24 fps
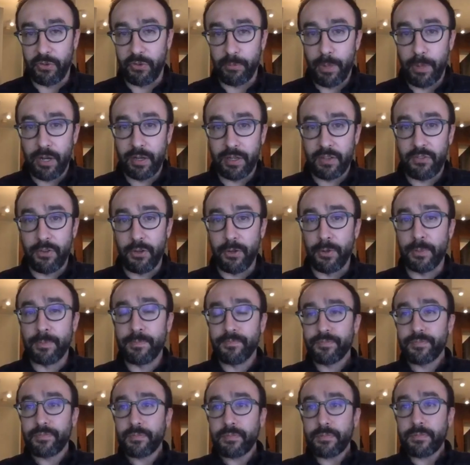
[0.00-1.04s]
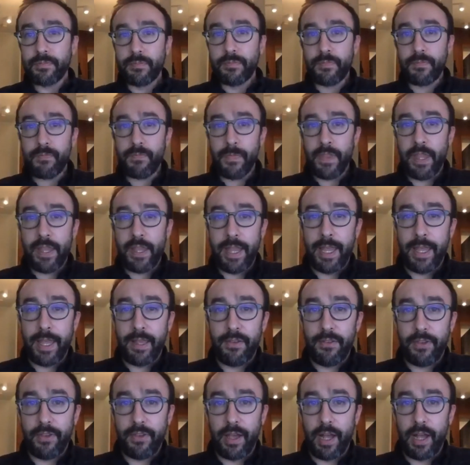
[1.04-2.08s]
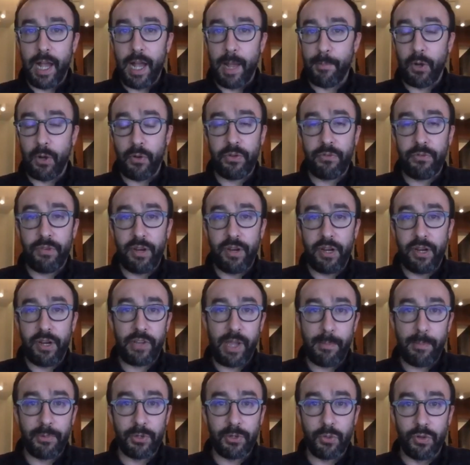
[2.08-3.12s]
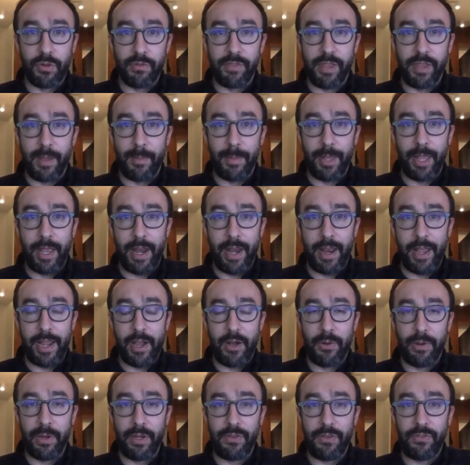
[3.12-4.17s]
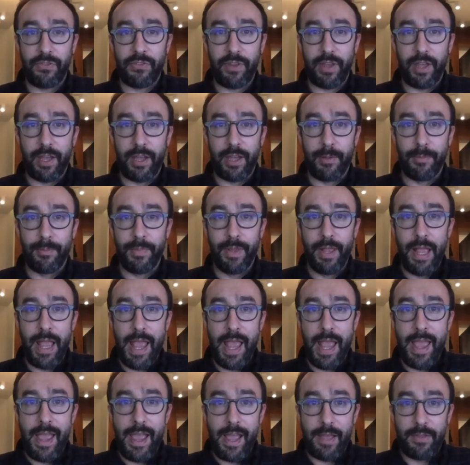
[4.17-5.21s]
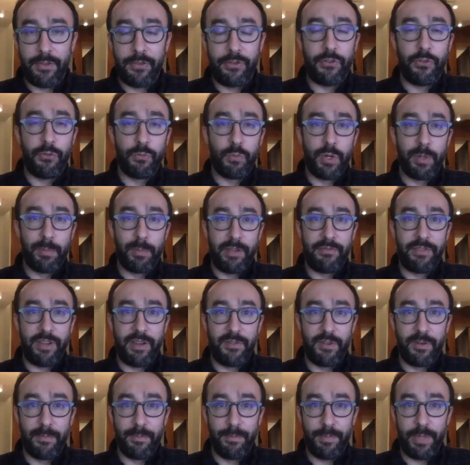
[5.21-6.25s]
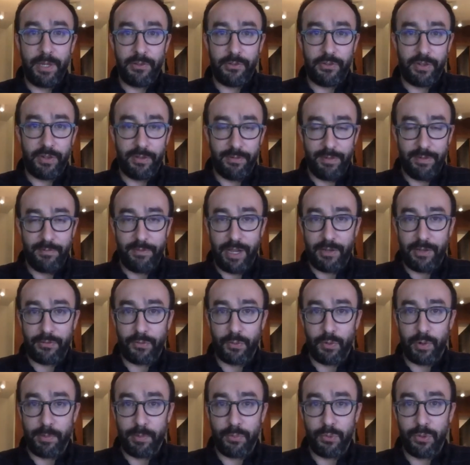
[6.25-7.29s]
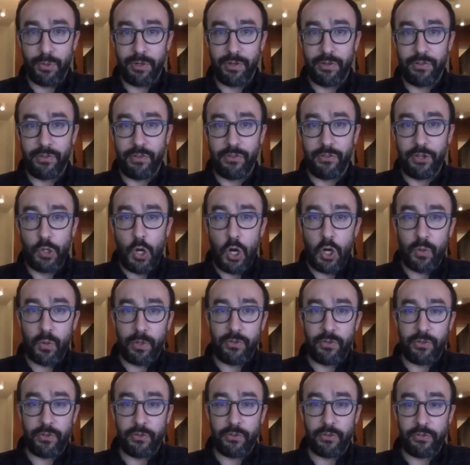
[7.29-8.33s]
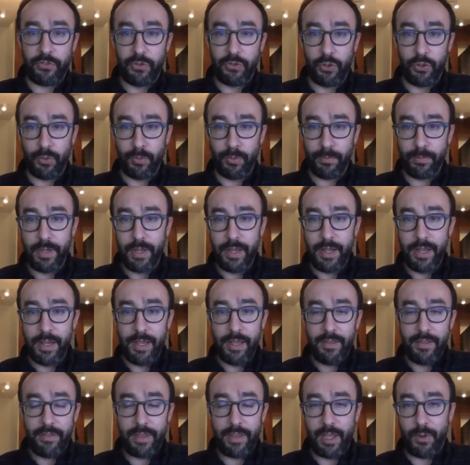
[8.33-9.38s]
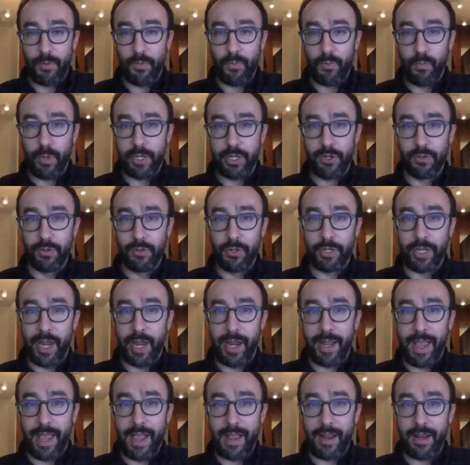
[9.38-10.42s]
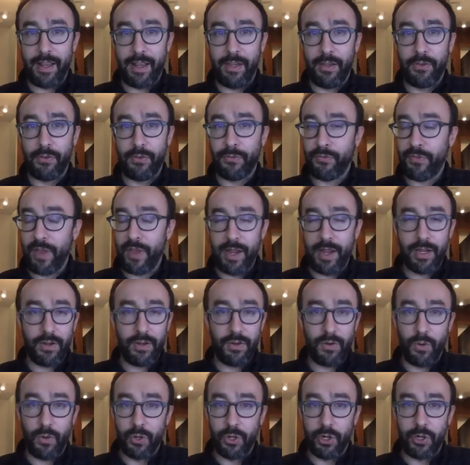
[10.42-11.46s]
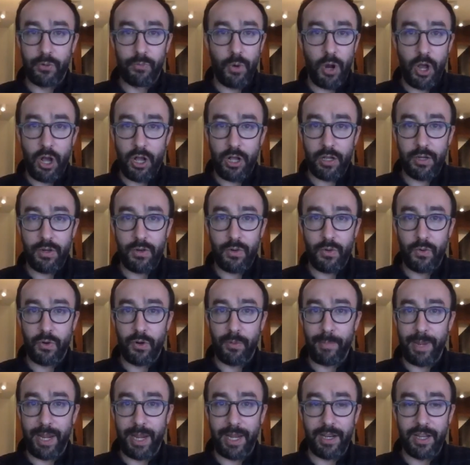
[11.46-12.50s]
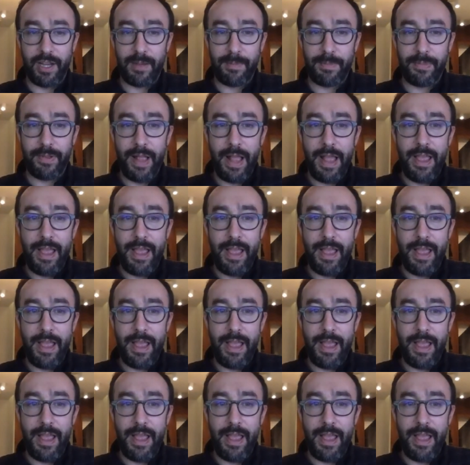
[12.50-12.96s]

responding to, and uh, I'm always very skeptical of them, and I always, um, and this is one of my favorite pieces of advice for reporters is you always assume that what you're looking at is fake or wrong or made up